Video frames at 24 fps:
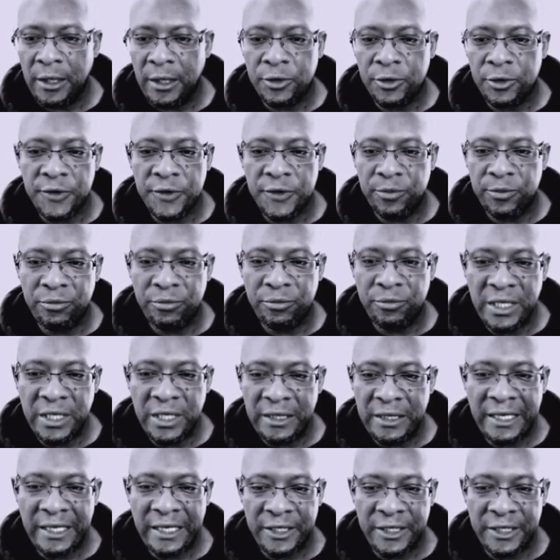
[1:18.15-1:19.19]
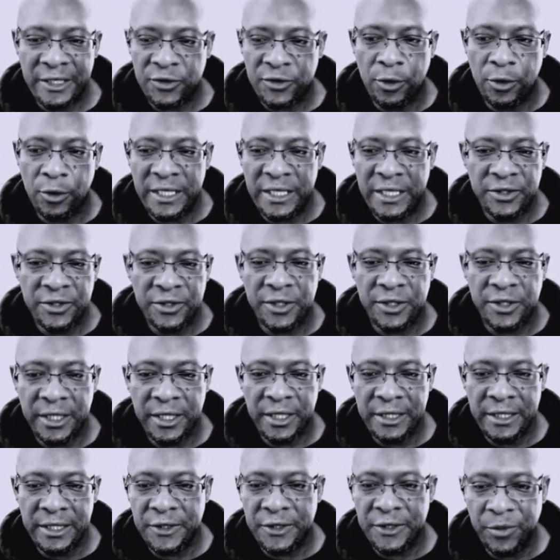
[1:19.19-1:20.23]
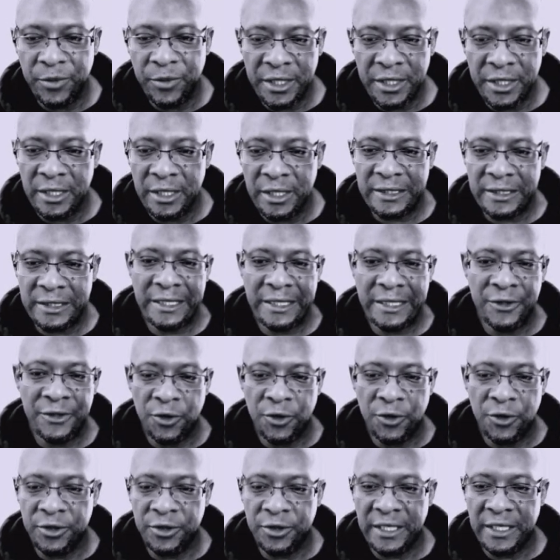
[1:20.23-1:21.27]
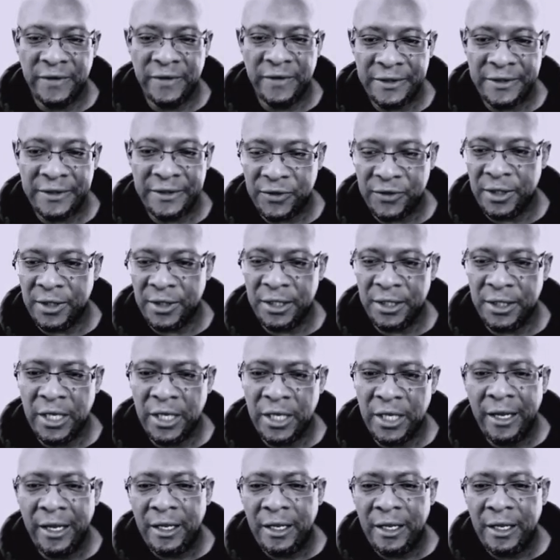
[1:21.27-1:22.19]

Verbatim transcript: doesn't mean that it's going into the intermediate stage or the advanced stage.